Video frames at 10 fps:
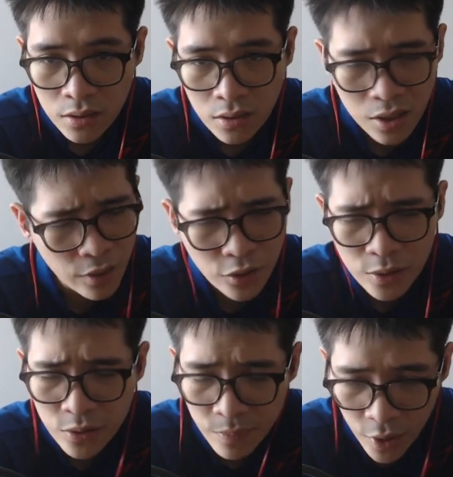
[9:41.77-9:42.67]
No, actually
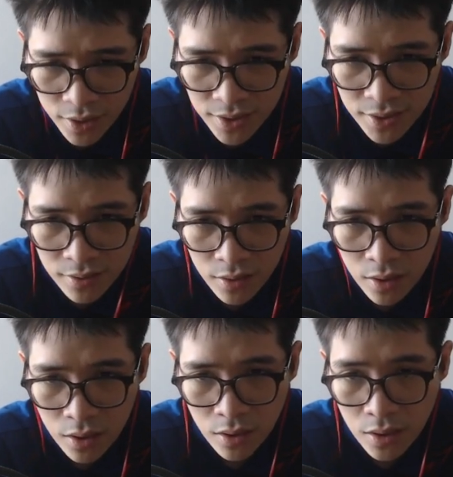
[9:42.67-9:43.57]
2 pawns.
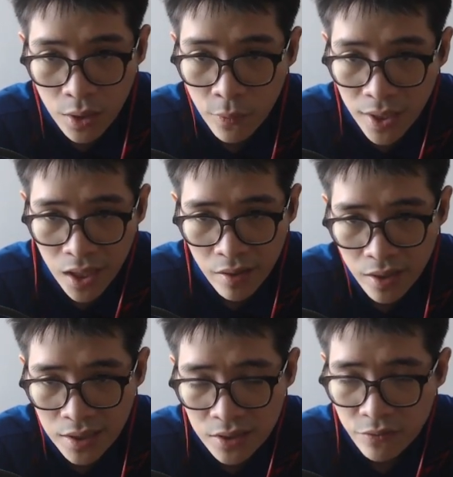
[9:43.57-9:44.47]
The way here
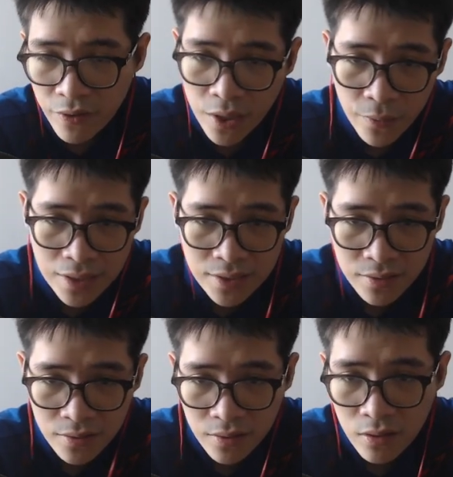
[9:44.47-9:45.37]
is find a way
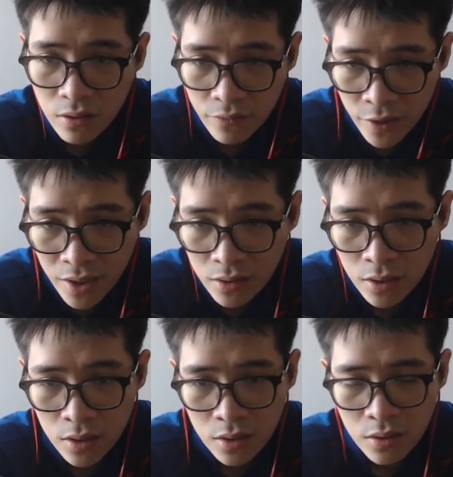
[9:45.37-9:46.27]
to convert.
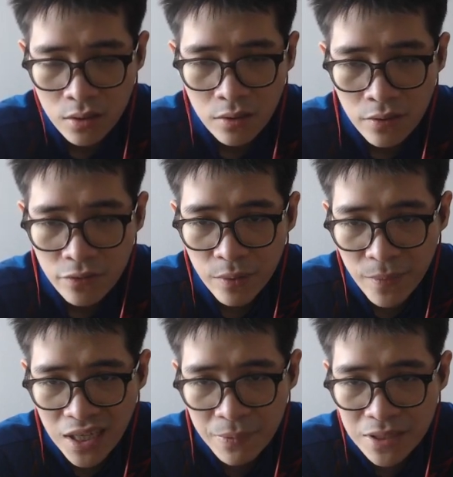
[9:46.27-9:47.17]
For
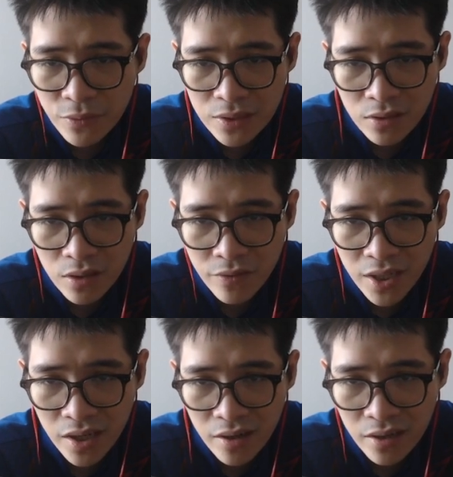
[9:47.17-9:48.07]
me, the best way to convert
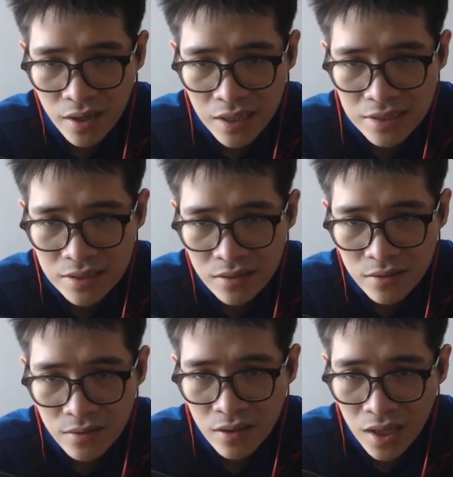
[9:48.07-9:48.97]
here is
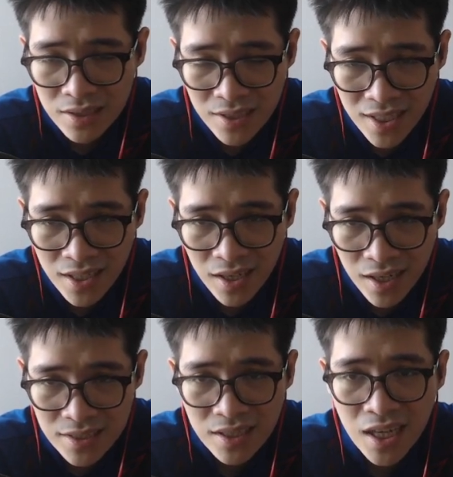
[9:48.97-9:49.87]
to attack
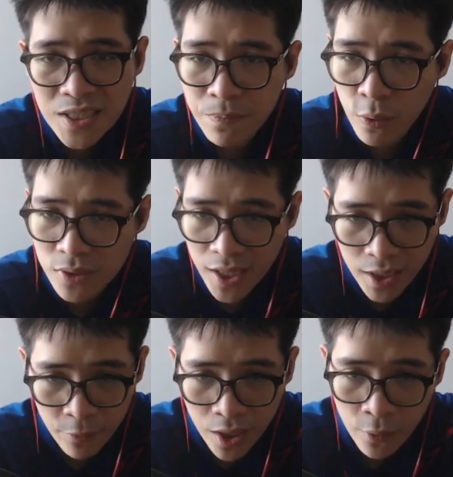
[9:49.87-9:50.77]
his exposed
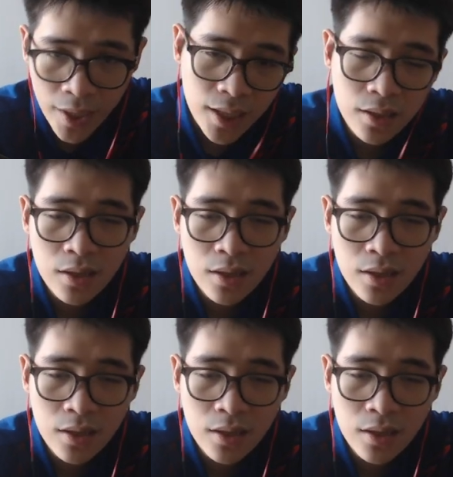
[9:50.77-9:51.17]
king right away.